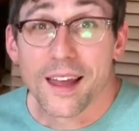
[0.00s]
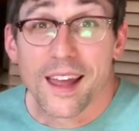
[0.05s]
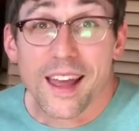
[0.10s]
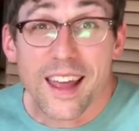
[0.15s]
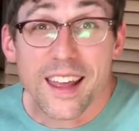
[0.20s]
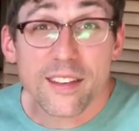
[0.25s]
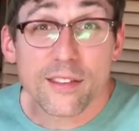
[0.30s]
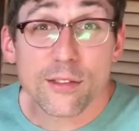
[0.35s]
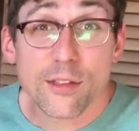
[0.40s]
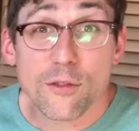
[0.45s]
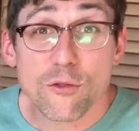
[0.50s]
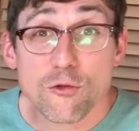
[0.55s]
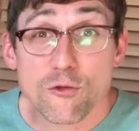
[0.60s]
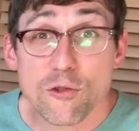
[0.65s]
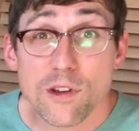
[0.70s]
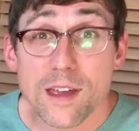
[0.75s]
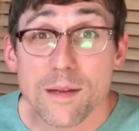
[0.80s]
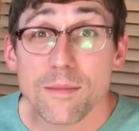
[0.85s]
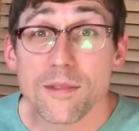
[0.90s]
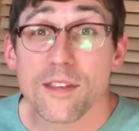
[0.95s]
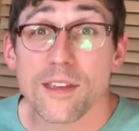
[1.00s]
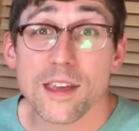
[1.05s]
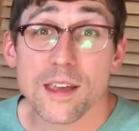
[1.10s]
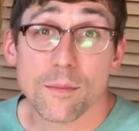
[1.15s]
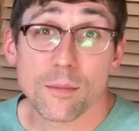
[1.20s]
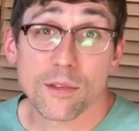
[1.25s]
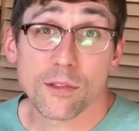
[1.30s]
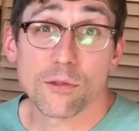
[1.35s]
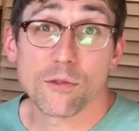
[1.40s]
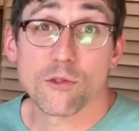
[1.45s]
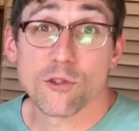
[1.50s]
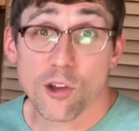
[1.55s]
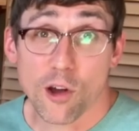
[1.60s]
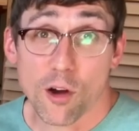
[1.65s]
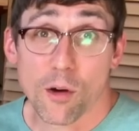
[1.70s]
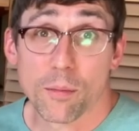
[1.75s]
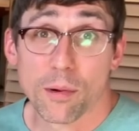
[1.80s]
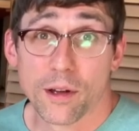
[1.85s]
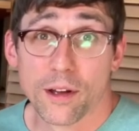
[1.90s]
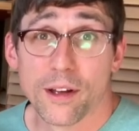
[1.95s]
It's the Dream Team's
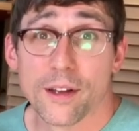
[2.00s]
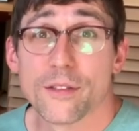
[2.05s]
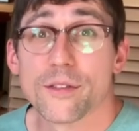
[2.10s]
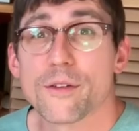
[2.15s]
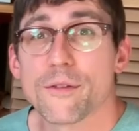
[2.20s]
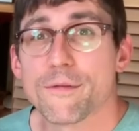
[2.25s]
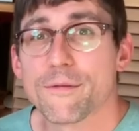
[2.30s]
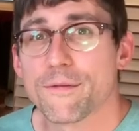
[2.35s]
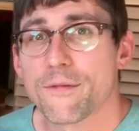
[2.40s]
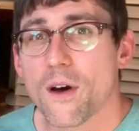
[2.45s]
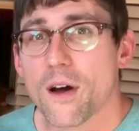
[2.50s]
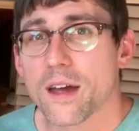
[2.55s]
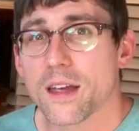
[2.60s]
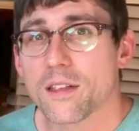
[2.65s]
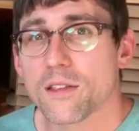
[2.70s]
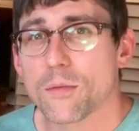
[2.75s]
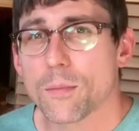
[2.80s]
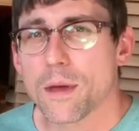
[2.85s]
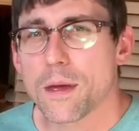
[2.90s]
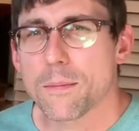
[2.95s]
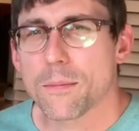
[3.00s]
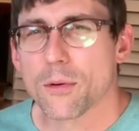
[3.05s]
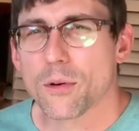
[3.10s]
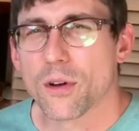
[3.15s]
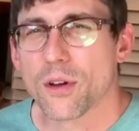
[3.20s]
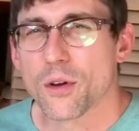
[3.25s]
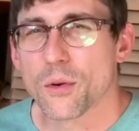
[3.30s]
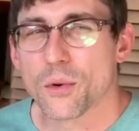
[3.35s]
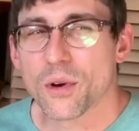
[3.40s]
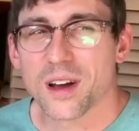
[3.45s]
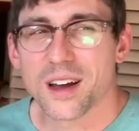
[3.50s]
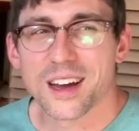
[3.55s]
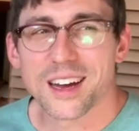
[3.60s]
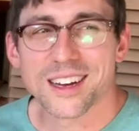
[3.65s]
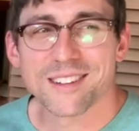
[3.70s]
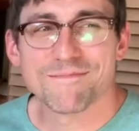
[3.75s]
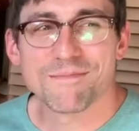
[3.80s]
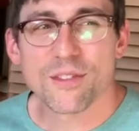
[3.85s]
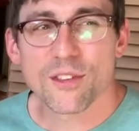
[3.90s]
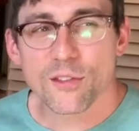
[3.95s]
job to find people who
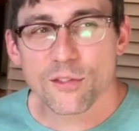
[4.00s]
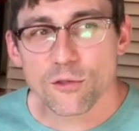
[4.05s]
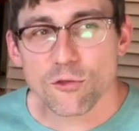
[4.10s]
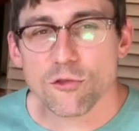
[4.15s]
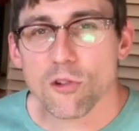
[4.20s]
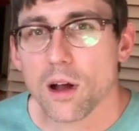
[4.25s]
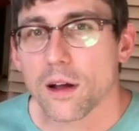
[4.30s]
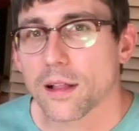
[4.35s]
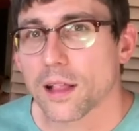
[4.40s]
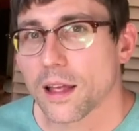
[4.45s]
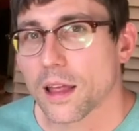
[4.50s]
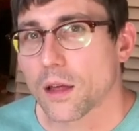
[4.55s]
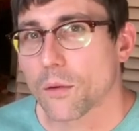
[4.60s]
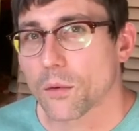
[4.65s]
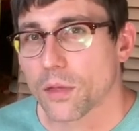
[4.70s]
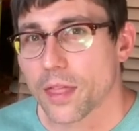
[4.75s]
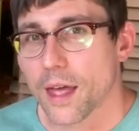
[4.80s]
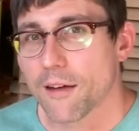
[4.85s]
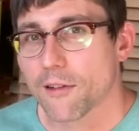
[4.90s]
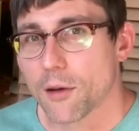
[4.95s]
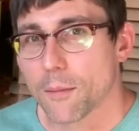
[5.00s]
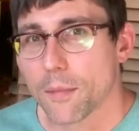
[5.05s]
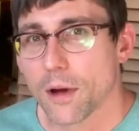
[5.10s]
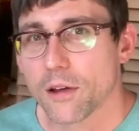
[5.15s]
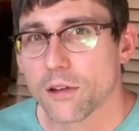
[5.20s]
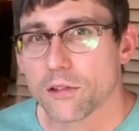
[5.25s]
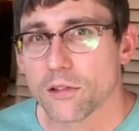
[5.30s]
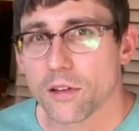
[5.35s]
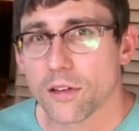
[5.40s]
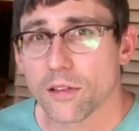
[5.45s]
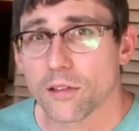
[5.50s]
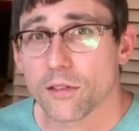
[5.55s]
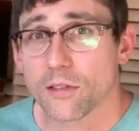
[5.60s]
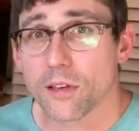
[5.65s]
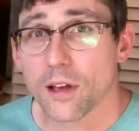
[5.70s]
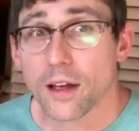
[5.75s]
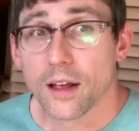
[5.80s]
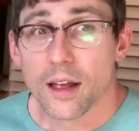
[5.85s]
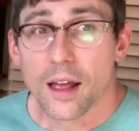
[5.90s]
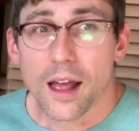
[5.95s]
are struggling with their emotions.
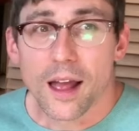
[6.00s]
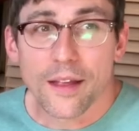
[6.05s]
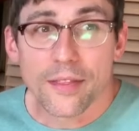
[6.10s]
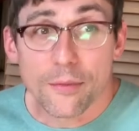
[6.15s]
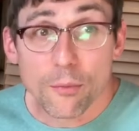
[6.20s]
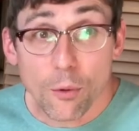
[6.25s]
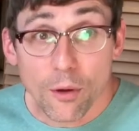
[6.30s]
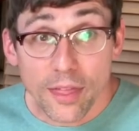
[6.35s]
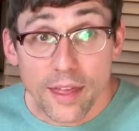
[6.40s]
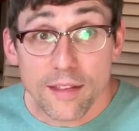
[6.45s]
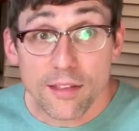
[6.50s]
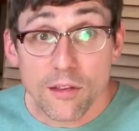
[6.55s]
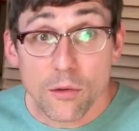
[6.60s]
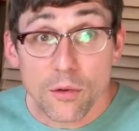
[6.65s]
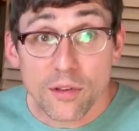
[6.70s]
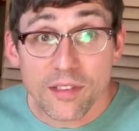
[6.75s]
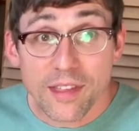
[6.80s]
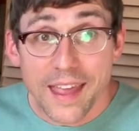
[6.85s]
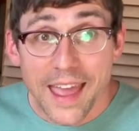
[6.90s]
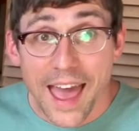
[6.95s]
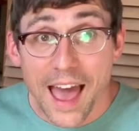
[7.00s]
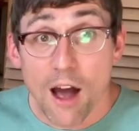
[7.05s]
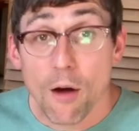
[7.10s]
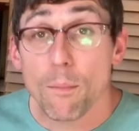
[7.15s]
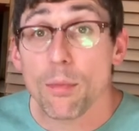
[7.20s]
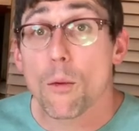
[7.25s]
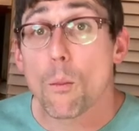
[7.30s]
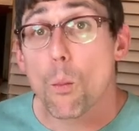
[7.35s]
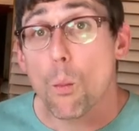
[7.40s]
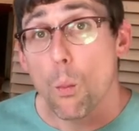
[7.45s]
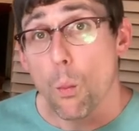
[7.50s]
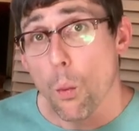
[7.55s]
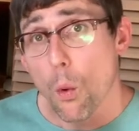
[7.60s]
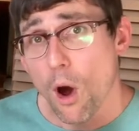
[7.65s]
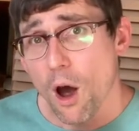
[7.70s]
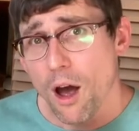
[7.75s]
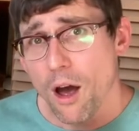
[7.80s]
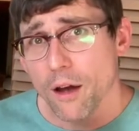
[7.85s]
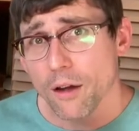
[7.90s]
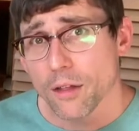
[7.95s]
And what they do is they help them
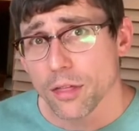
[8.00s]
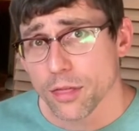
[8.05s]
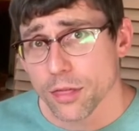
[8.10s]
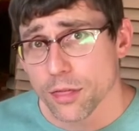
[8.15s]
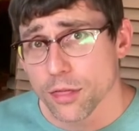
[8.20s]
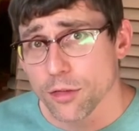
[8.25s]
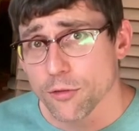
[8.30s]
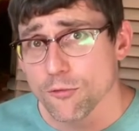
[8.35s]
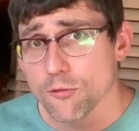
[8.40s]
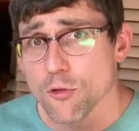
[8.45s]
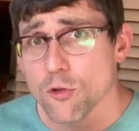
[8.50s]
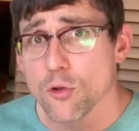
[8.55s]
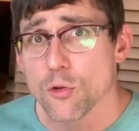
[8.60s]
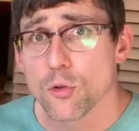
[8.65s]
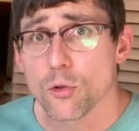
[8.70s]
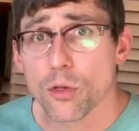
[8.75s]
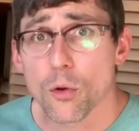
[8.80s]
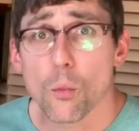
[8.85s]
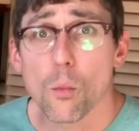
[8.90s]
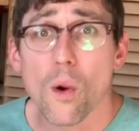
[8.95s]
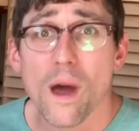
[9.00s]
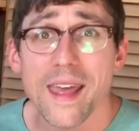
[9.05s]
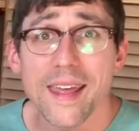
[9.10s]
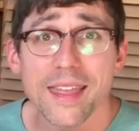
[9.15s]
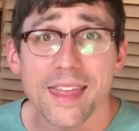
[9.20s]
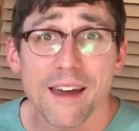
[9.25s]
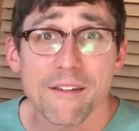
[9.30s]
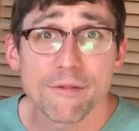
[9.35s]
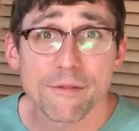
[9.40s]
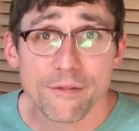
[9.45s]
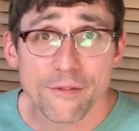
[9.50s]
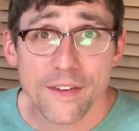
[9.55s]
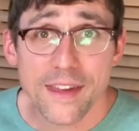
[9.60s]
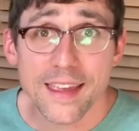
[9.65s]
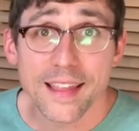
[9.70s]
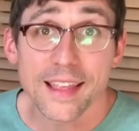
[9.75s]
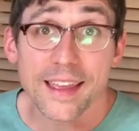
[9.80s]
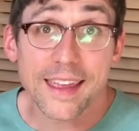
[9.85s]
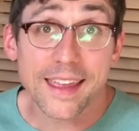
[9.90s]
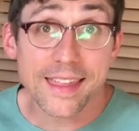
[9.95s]
work through the way they're
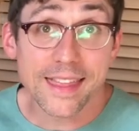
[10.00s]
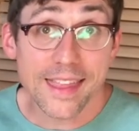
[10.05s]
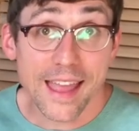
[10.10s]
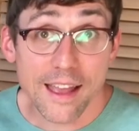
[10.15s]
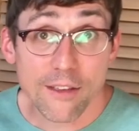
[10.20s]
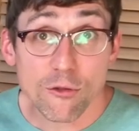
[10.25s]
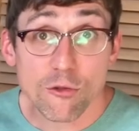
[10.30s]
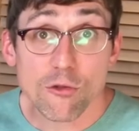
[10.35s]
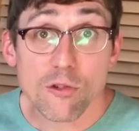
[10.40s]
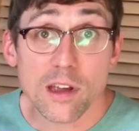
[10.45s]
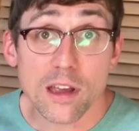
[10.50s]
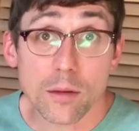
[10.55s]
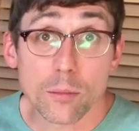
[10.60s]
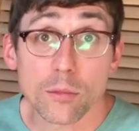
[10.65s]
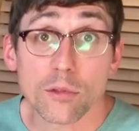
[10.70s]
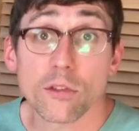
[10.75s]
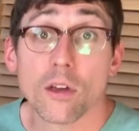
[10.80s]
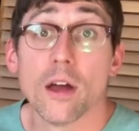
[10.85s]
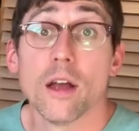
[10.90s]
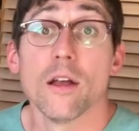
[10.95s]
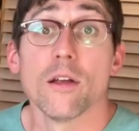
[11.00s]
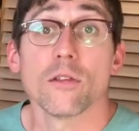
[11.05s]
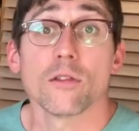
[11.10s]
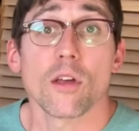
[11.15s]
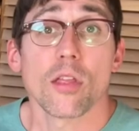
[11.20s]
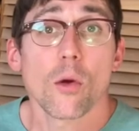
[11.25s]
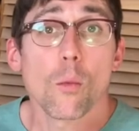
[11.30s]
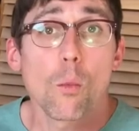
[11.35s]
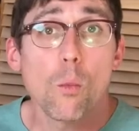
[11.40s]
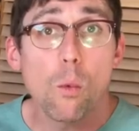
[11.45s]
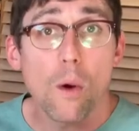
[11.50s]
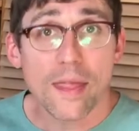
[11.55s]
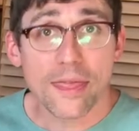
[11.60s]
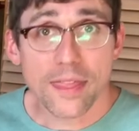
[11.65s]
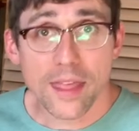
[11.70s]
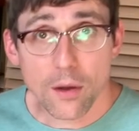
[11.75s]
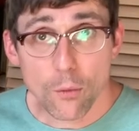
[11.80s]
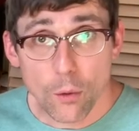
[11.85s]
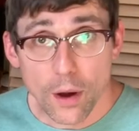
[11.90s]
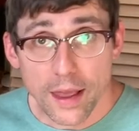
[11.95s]
feeling in their dreams so that when
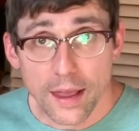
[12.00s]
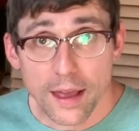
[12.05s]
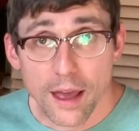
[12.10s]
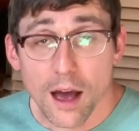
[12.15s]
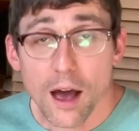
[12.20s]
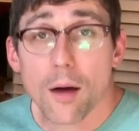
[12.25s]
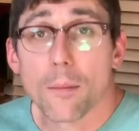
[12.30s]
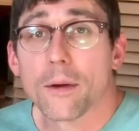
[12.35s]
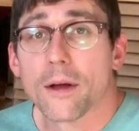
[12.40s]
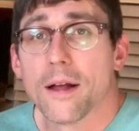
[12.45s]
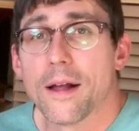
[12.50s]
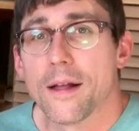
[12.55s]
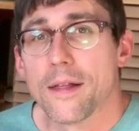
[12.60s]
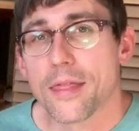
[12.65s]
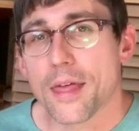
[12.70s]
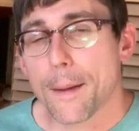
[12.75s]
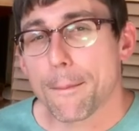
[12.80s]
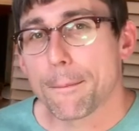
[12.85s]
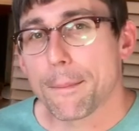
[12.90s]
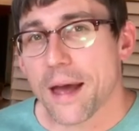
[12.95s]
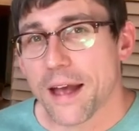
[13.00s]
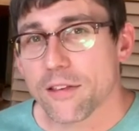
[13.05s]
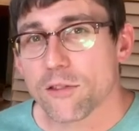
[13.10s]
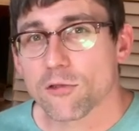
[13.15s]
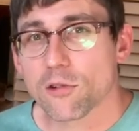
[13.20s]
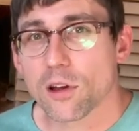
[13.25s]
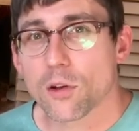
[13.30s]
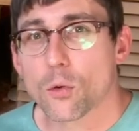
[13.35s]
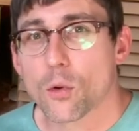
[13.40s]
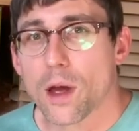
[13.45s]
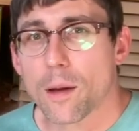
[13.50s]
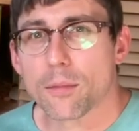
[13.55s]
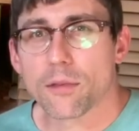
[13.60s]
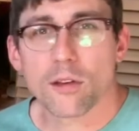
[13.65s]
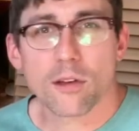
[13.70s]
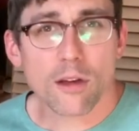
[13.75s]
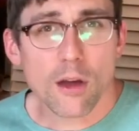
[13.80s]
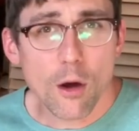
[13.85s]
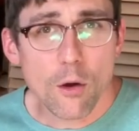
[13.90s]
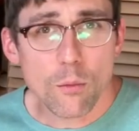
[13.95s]
they wake up, they're better equipped
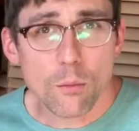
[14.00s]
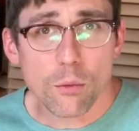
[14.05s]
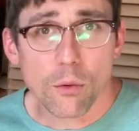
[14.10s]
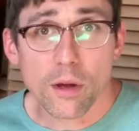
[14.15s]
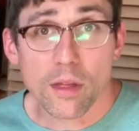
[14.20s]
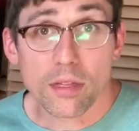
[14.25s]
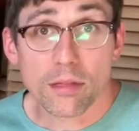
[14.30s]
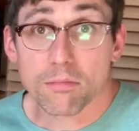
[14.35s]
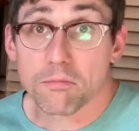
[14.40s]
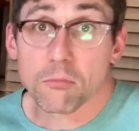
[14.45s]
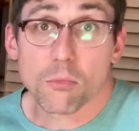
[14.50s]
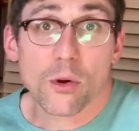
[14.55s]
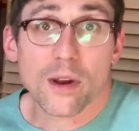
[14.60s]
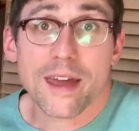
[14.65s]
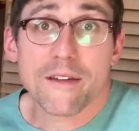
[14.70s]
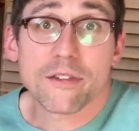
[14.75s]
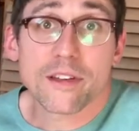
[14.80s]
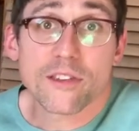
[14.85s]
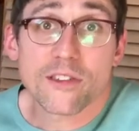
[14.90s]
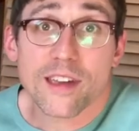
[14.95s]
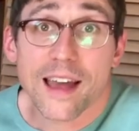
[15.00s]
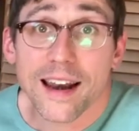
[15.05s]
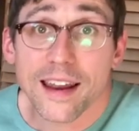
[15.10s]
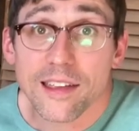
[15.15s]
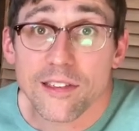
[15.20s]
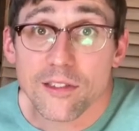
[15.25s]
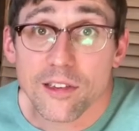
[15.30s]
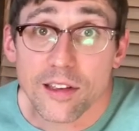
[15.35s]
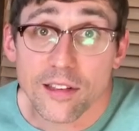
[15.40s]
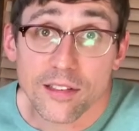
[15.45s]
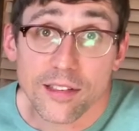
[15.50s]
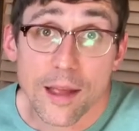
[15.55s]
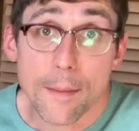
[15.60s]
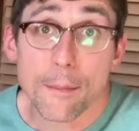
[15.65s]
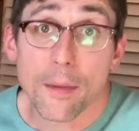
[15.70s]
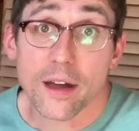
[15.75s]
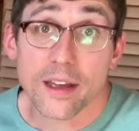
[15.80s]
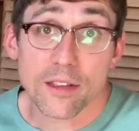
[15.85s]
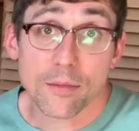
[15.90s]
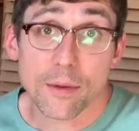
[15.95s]
to cope with whatever challenges they
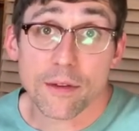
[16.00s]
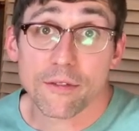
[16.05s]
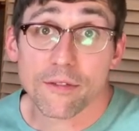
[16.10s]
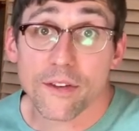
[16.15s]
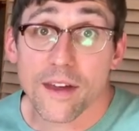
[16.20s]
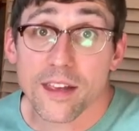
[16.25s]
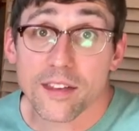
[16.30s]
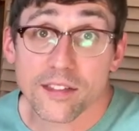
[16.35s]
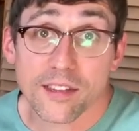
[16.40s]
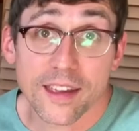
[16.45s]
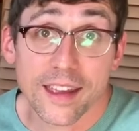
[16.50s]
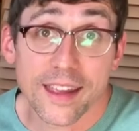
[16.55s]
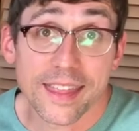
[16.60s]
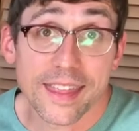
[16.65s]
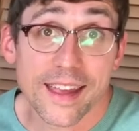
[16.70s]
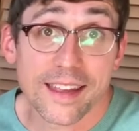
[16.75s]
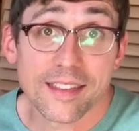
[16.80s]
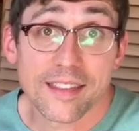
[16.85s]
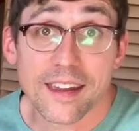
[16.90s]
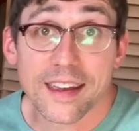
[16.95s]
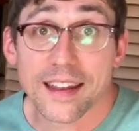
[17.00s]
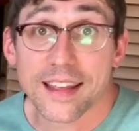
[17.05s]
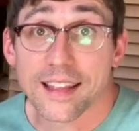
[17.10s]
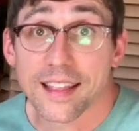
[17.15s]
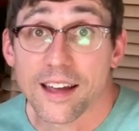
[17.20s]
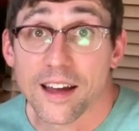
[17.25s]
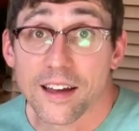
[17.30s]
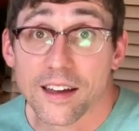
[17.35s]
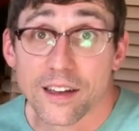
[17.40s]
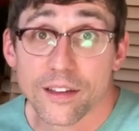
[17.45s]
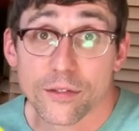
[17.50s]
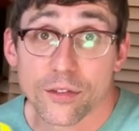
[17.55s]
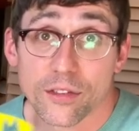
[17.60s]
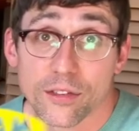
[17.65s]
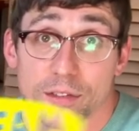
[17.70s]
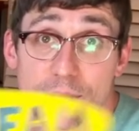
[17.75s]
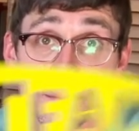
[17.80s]
might be facing in their daily lives.